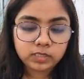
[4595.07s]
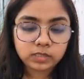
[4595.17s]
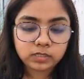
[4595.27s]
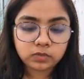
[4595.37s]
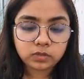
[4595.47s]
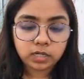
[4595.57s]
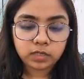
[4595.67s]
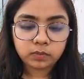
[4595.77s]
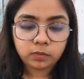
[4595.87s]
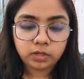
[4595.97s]
into
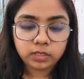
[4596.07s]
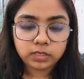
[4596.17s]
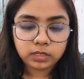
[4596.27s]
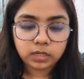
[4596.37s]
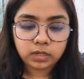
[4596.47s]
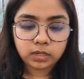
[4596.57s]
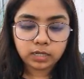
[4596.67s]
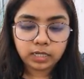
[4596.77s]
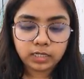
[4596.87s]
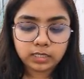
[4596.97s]

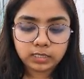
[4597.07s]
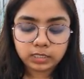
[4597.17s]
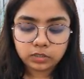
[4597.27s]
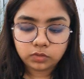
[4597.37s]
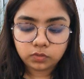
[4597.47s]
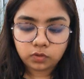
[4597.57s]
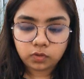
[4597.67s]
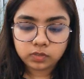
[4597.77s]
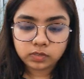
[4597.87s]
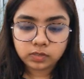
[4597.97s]
9.8 into
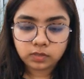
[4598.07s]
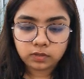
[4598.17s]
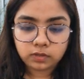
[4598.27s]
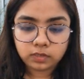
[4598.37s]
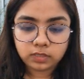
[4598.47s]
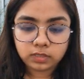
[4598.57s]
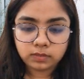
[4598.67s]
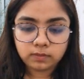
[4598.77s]
cos 30,